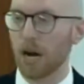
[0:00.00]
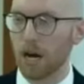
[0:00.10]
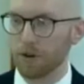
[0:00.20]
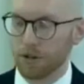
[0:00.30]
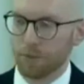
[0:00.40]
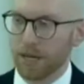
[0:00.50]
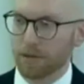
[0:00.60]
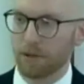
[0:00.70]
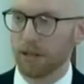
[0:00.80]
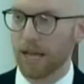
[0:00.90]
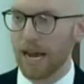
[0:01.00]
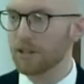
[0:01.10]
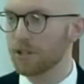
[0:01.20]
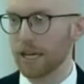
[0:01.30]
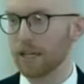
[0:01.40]
God or to speak of the
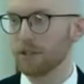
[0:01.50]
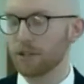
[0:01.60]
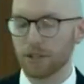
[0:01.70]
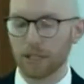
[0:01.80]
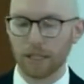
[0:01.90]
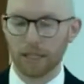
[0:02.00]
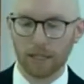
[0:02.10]
last days.